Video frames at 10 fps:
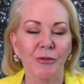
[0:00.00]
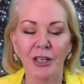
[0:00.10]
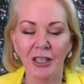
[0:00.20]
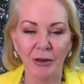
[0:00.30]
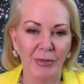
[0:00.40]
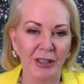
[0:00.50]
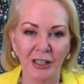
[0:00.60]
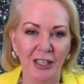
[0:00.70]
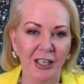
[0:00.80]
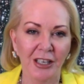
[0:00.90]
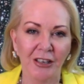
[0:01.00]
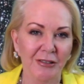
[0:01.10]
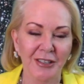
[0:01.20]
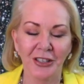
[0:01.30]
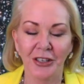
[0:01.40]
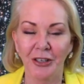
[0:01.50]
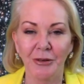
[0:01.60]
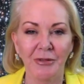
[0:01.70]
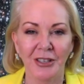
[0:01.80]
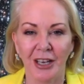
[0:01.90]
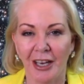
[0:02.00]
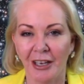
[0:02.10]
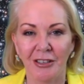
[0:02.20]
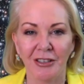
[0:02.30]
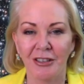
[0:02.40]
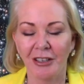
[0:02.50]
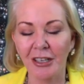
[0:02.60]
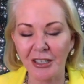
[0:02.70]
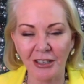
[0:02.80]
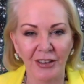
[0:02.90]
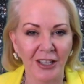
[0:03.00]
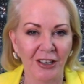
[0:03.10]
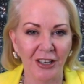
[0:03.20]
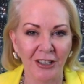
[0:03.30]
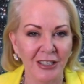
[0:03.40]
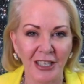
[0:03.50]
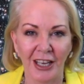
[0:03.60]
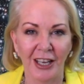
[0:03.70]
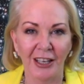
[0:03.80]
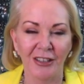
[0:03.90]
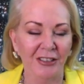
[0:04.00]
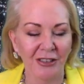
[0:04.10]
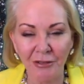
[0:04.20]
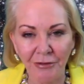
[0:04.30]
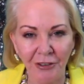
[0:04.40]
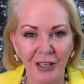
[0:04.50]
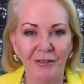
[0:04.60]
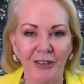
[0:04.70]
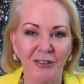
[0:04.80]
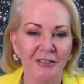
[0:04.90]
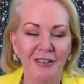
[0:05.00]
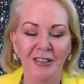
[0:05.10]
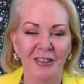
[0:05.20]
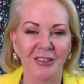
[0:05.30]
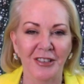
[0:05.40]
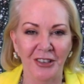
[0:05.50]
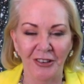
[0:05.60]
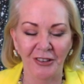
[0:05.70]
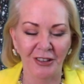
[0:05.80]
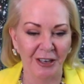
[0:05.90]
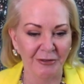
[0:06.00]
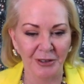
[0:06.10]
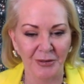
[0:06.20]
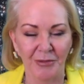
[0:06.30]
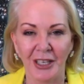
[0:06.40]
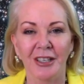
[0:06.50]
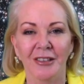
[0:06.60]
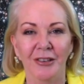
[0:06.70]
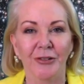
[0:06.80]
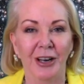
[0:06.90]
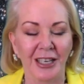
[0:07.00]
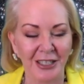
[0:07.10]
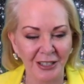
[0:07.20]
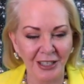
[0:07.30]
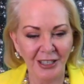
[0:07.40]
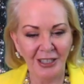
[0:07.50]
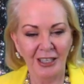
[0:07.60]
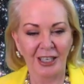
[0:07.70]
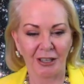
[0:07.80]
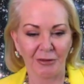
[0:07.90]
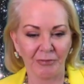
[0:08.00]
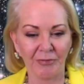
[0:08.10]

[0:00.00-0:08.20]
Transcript: weekly, monthly horoscopes, and lots of other content. It's all free, of course, so that would be great. Um,